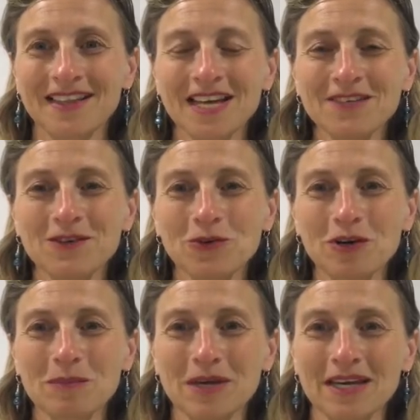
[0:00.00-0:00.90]
Thanks for
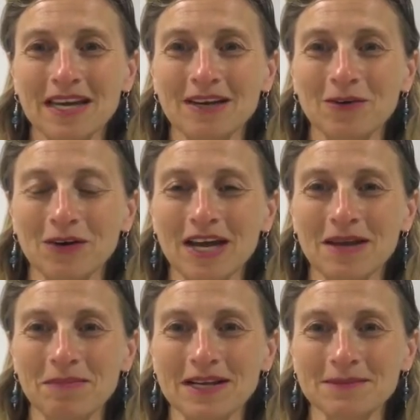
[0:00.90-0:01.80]
joining me again on A+
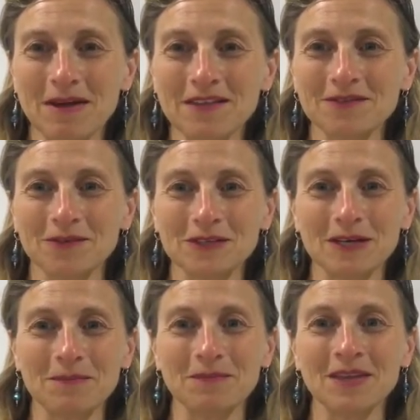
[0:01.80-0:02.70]
Maths for
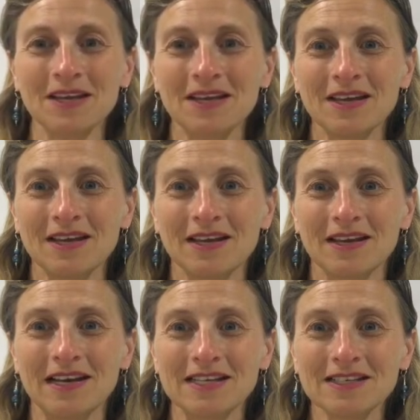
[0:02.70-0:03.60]
some
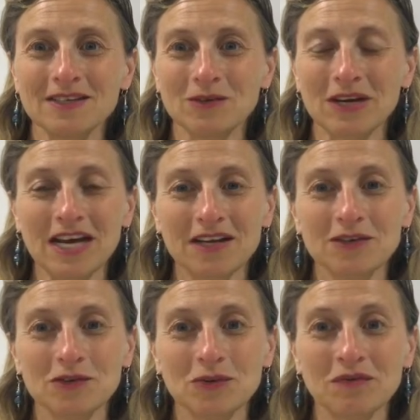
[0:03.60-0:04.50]
lessons on how to
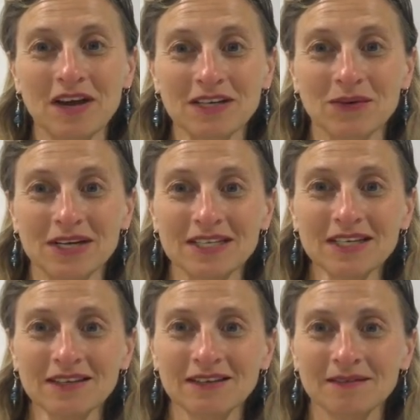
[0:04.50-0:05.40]
do
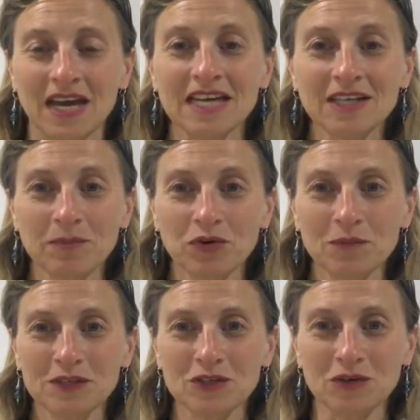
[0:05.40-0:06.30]
factorising. As I
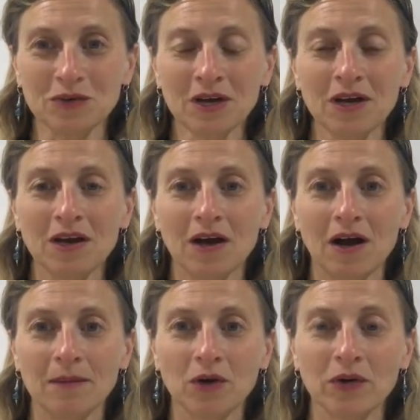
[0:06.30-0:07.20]
promised you,
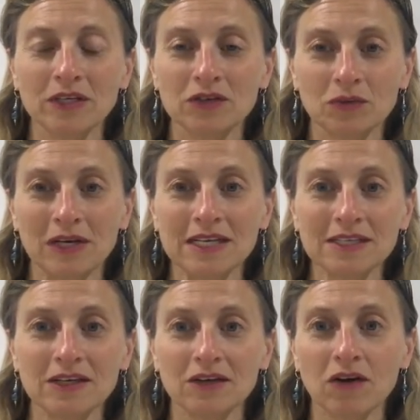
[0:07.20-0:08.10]
I'm going to do a
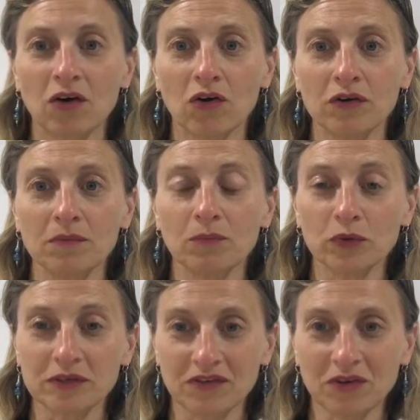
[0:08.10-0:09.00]
lesson on more
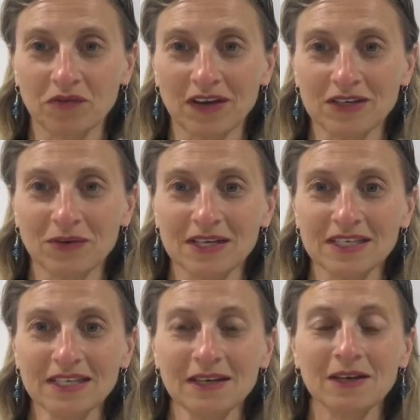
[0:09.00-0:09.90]
difficult
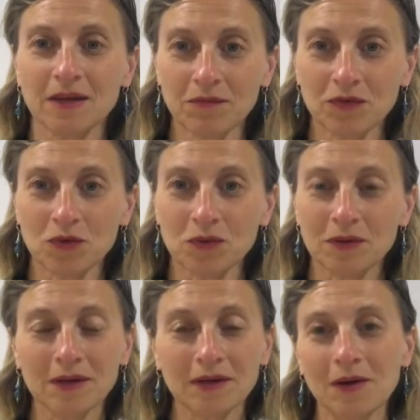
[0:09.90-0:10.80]
factorising. Some of you
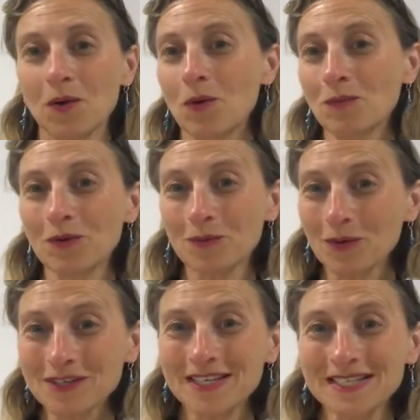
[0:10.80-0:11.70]
won't want to
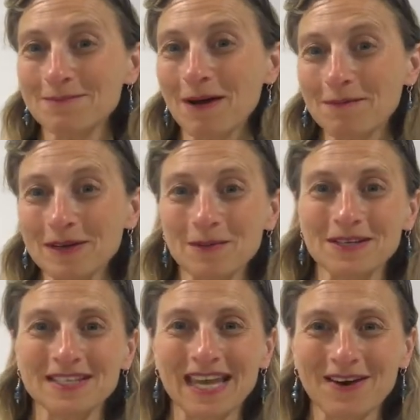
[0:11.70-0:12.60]
watch this, it might be a little bit
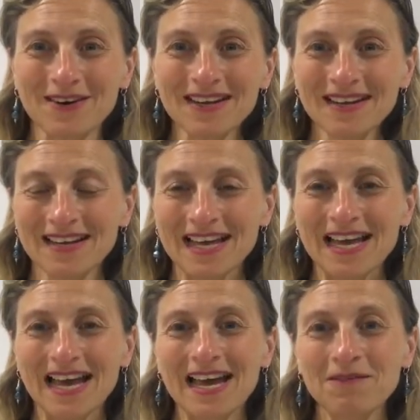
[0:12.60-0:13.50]
scary.
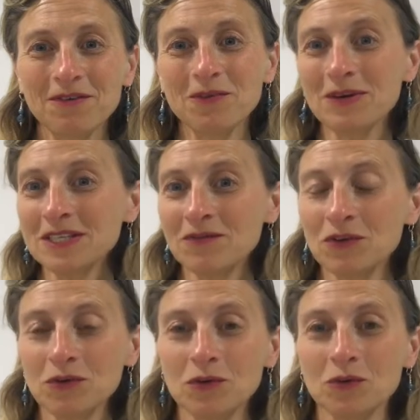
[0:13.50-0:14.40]
And for the rest of
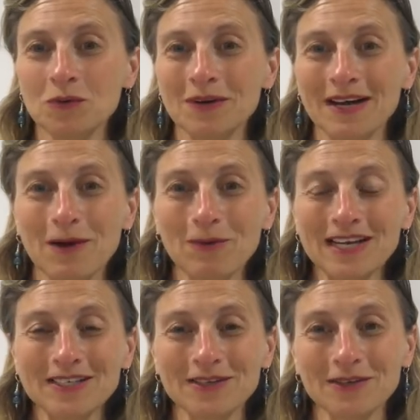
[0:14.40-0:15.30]
you who are
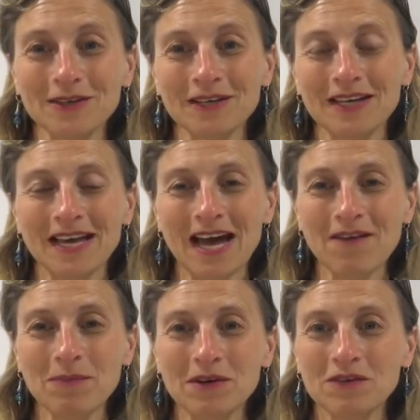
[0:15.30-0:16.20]
willing to
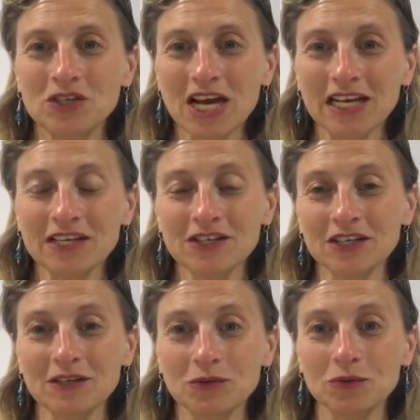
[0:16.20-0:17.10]
have a bit of a challenge
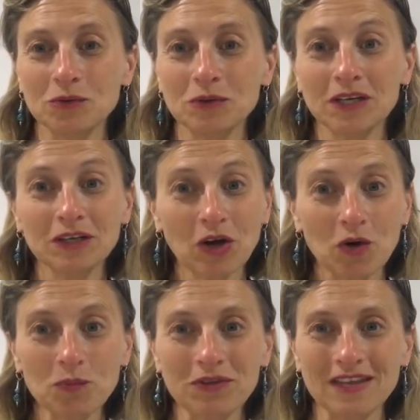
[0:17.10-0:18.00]
and who can
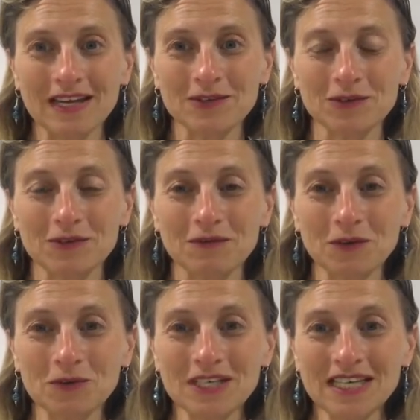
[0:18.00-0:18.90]
cope with the extra
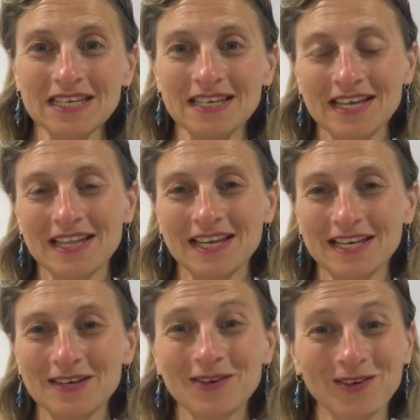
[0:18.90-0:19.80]
difficulty,
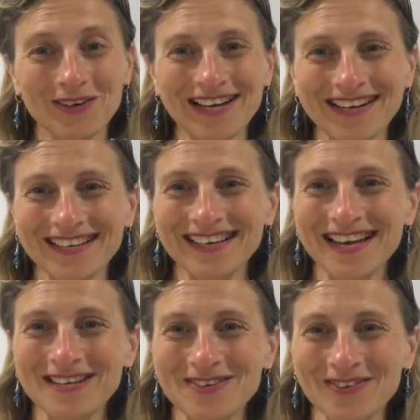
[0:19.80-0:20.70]
then good luck
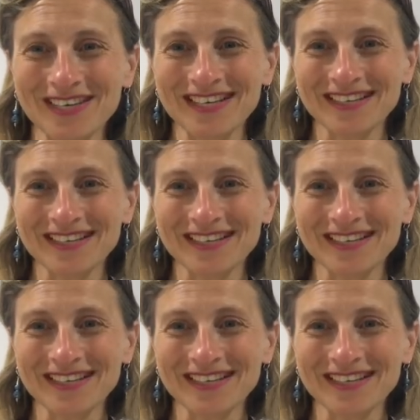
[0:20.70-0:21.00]
and enjoy.